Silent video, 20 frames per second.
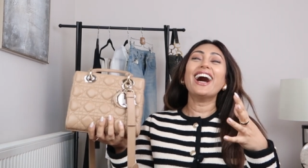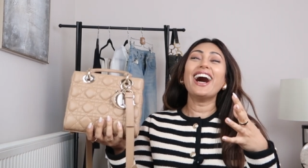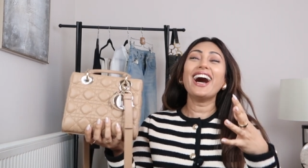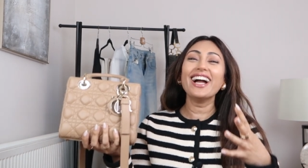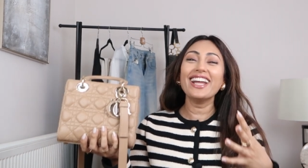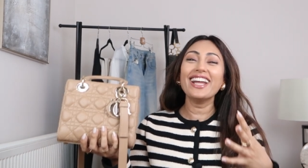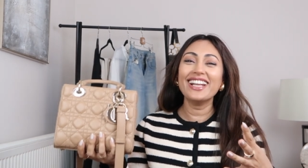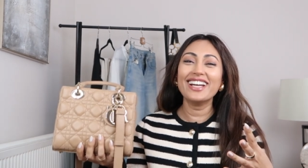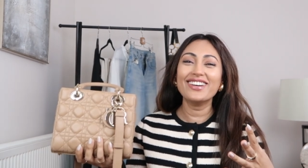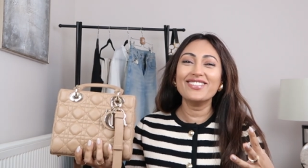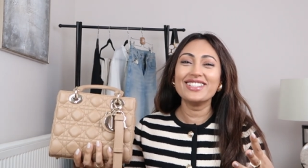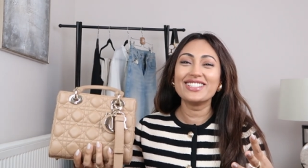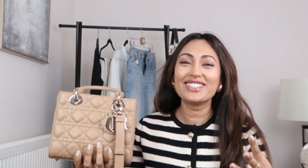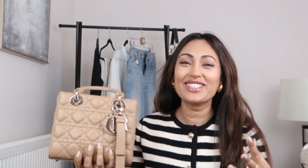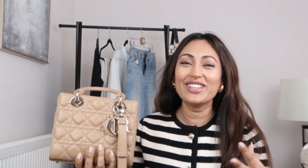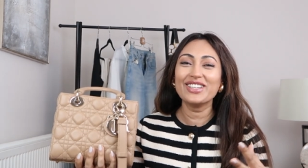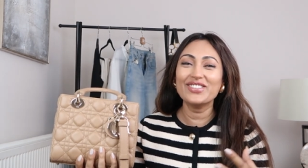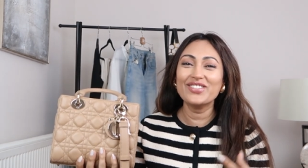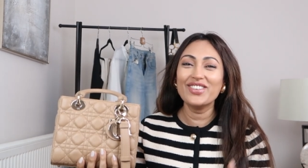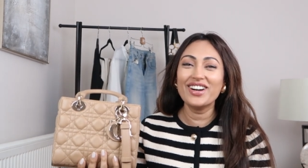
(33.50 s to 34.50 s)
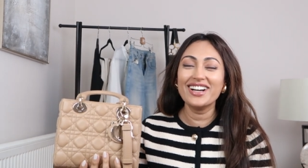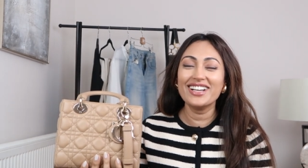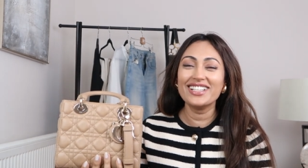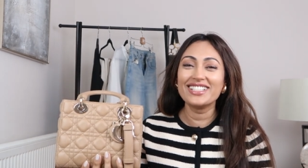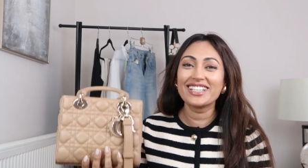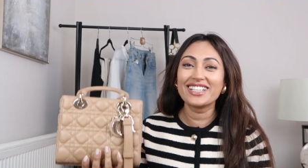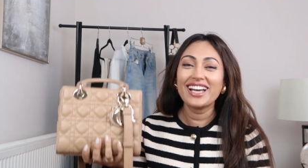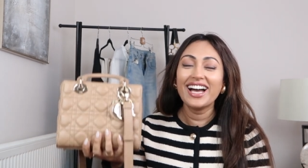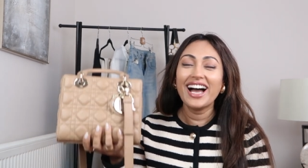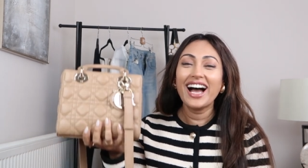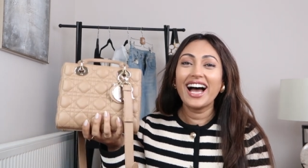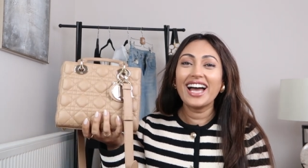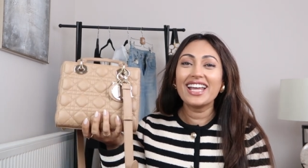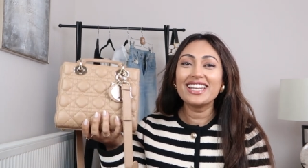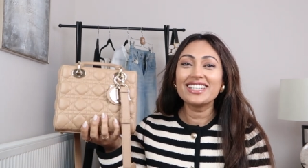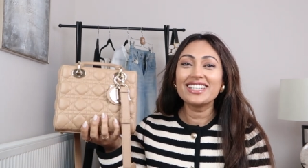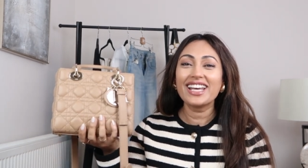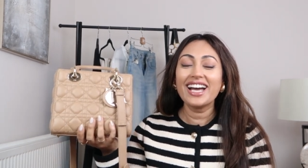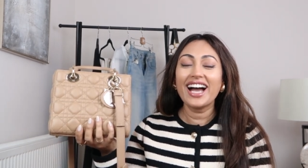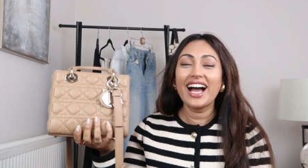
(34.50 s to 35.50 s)
I love it so much.
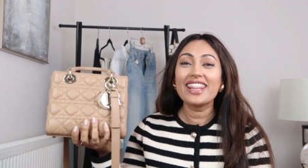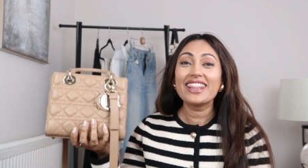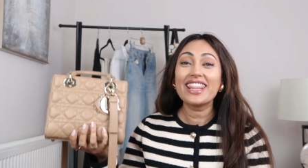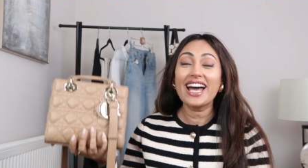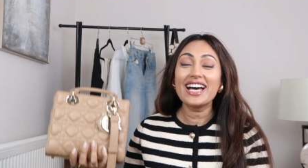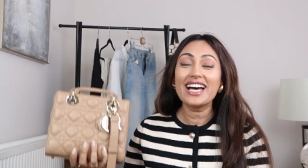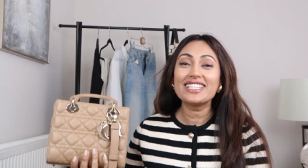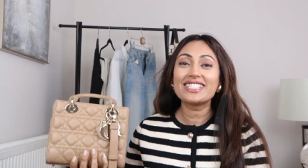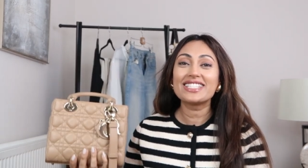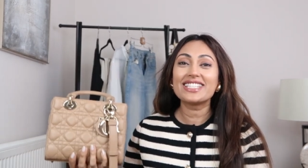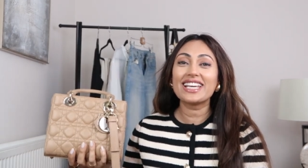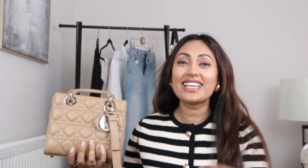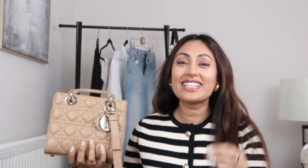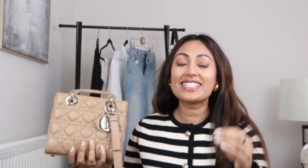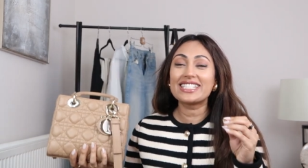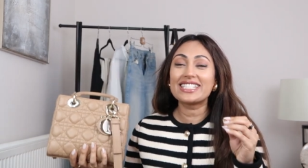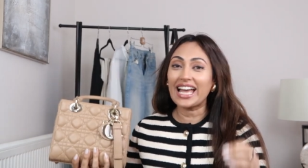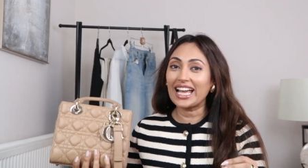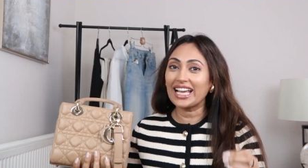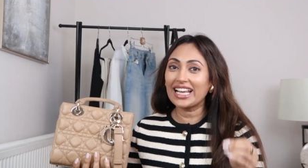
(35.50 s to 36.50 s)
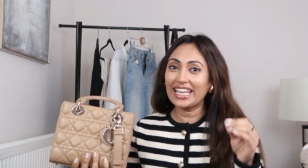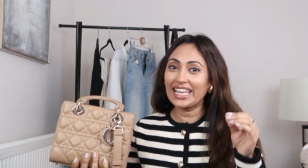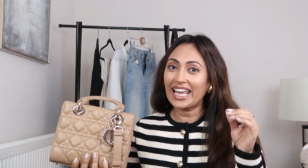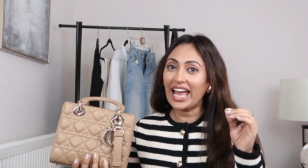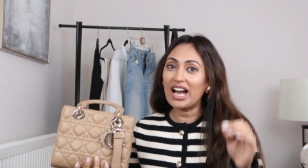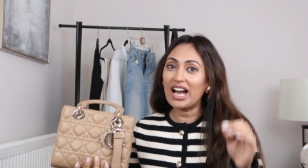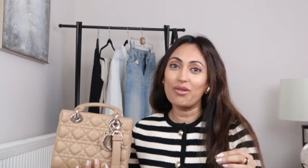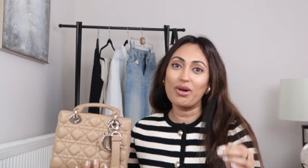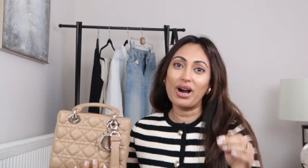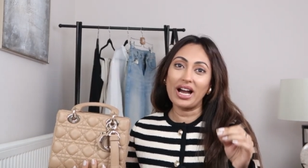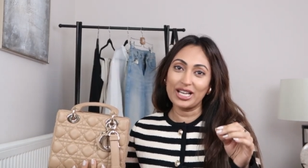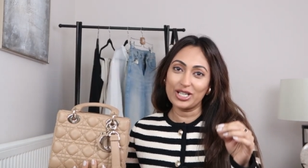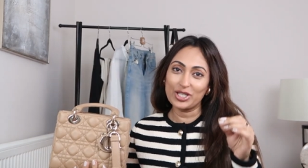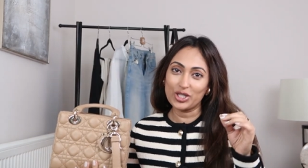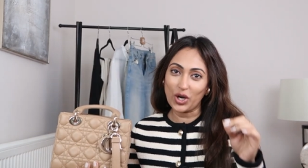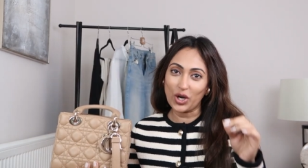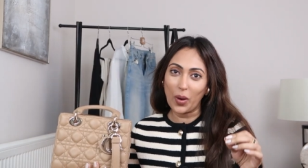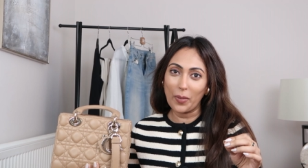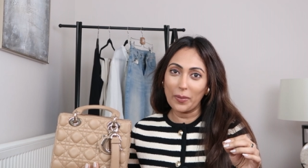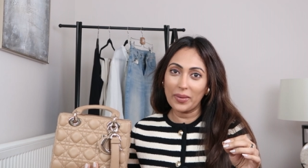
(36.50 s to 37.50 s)
And that's exactly how I
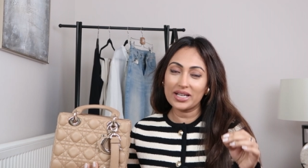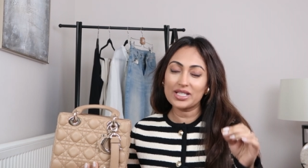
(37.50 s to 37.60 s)
shop,